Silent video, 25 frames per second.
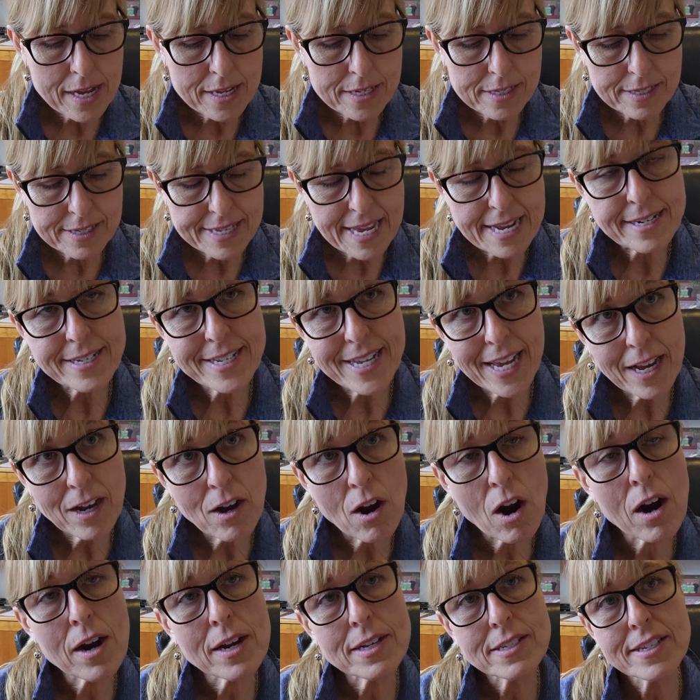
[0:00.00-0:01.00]
Zen
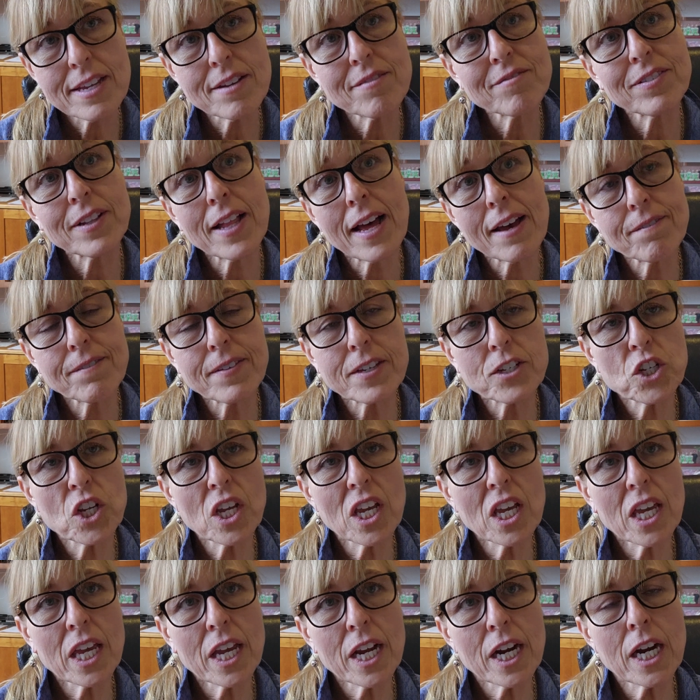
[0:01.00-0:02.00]
Tenkara Zen Fly
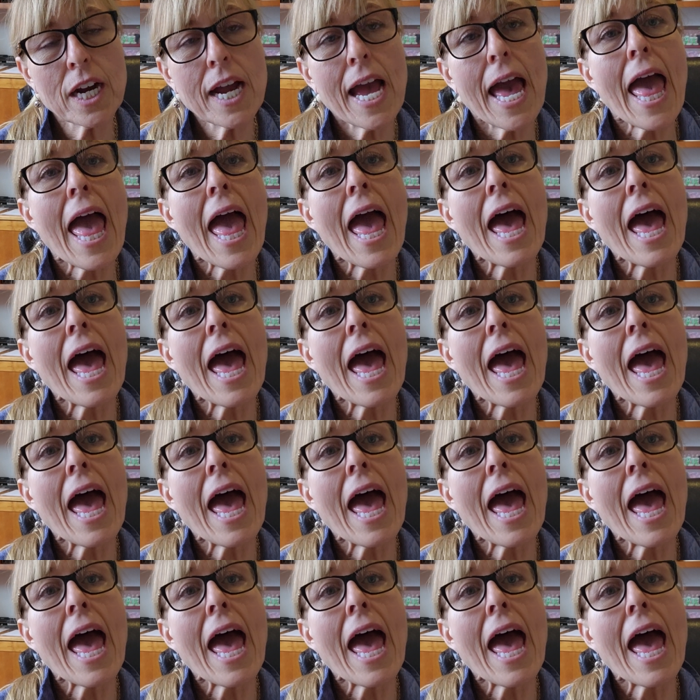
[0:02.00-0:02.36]
Fishing Gear,